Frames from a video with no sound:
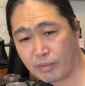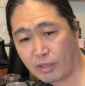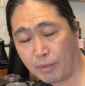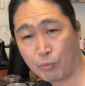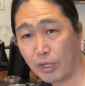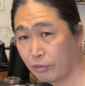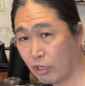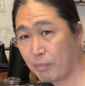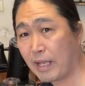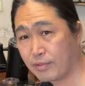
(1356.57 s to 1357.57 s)
And we are talking
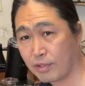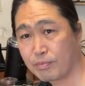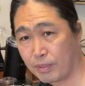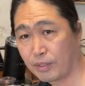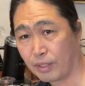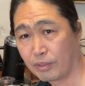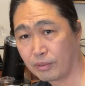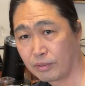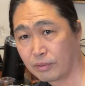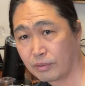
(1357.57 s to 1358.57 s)
about SSP though.
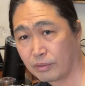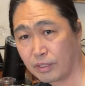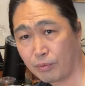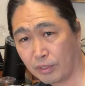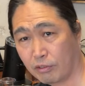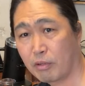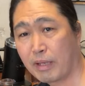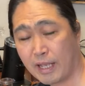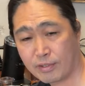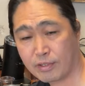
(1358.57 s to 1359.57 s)
Okay, we're talking
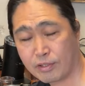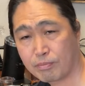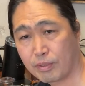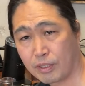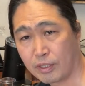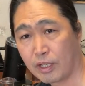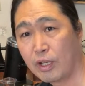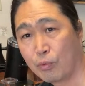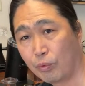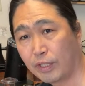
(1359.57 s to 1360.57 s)
about SSP.
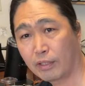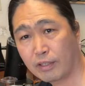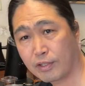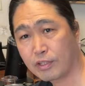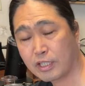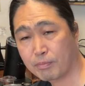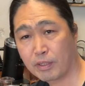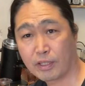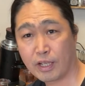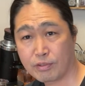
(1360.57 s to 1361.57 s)
Without the
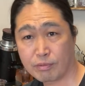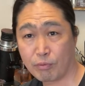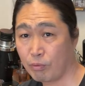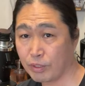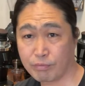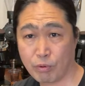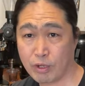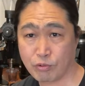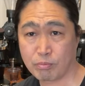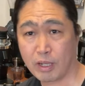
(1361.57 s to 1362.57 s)
SSP, that's only
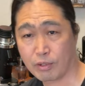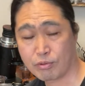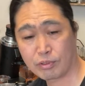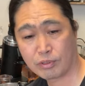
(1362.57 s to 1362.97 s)
400 bucks.